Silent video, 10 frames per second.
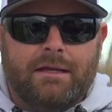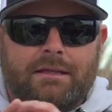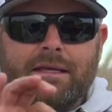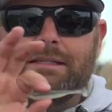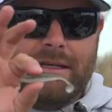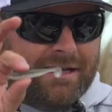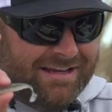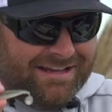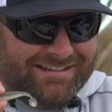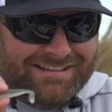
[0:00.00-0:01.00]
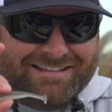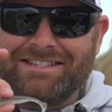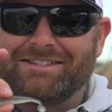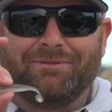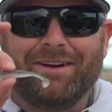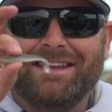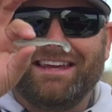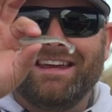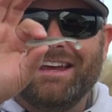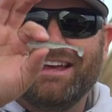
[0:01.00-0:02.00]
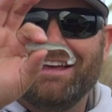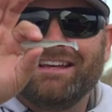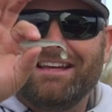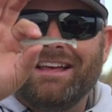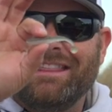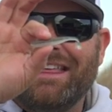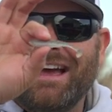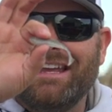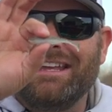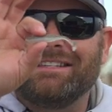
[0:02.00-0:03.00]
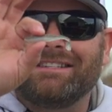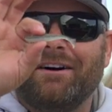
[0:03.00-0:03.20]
This, it's just windy. That is